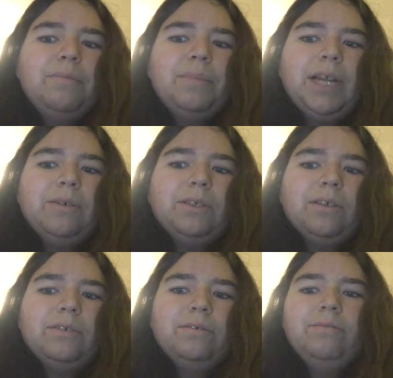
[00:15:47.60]
But I was
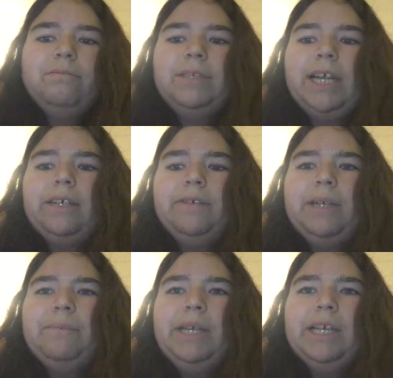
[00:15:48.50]
also kind of
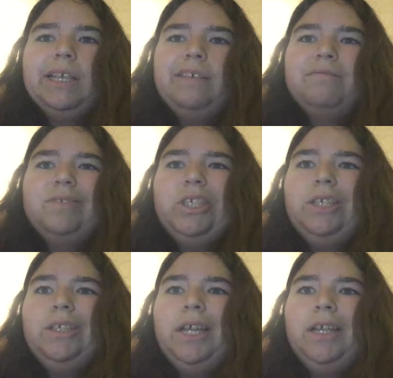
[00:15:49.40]
right because I
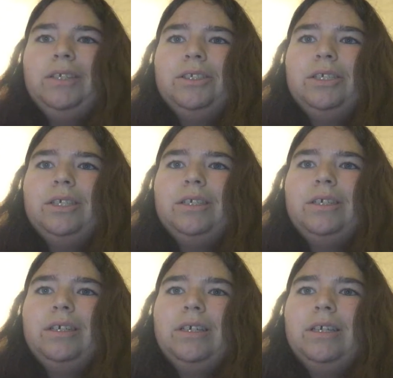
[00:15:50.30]

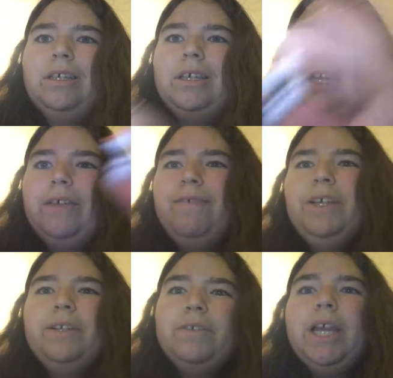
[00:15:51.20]

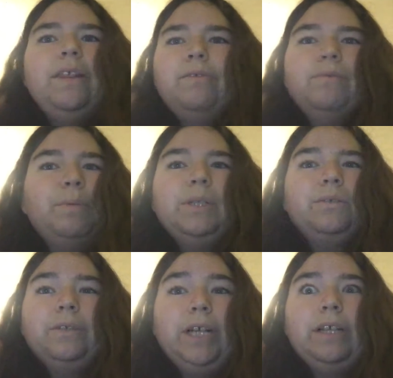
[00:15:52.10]
figured it was either
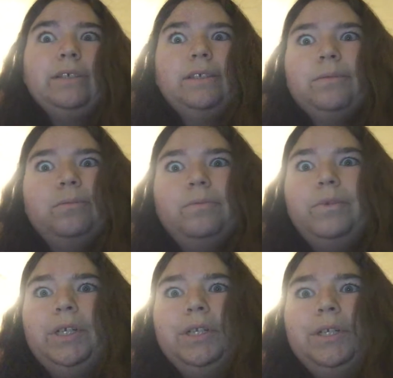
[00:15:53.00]
Rapunzel or Alice,
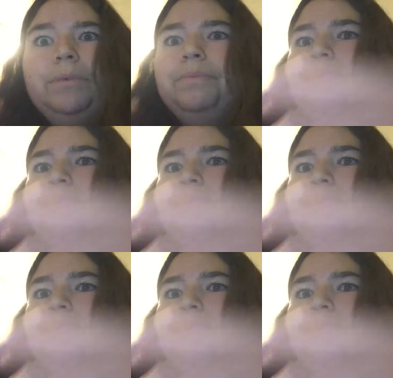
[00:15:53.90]
one of the two.